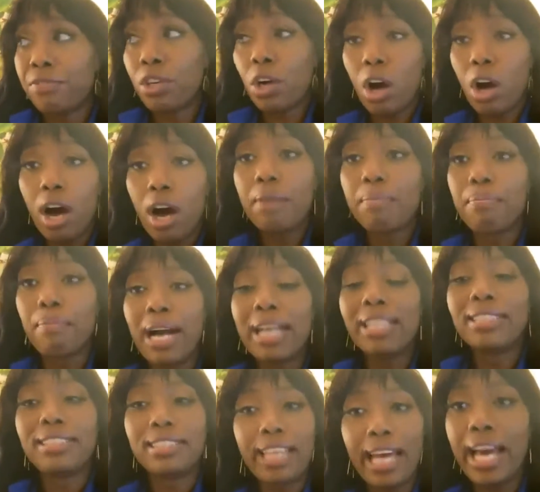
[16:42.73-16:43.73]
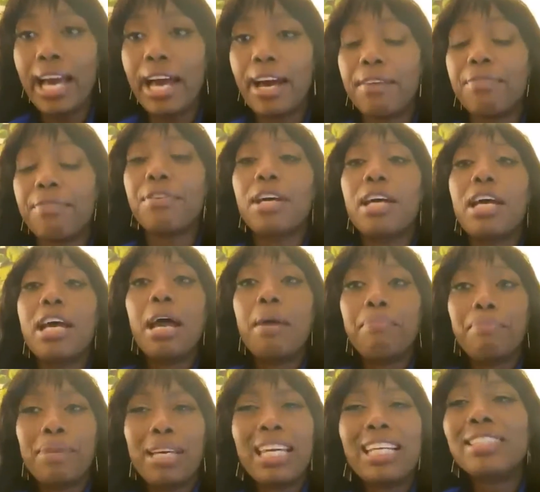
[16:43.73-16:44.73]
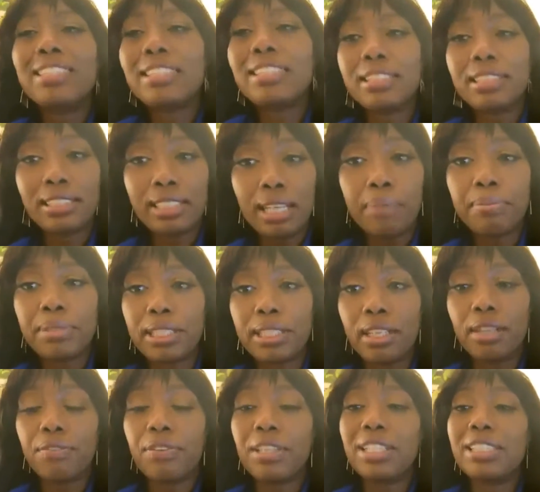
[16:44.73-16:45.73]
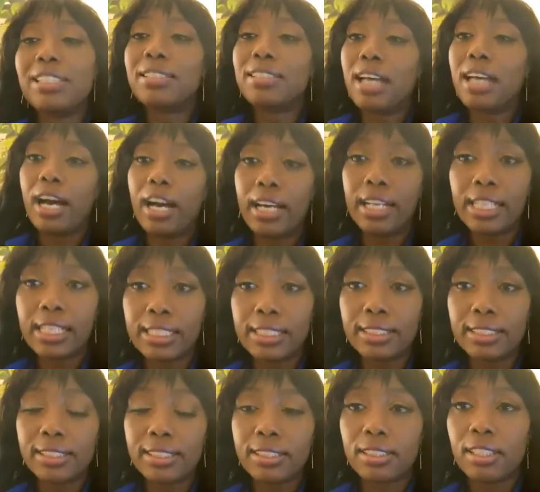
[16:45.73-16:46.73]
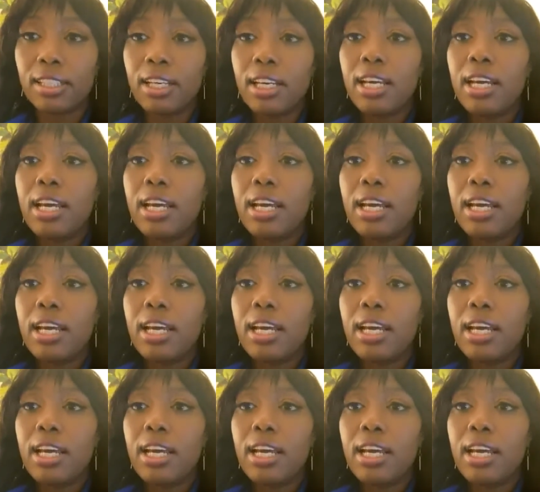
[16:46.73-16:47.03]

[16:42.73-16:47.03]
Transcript: caught my staff being deceptive and dishonest.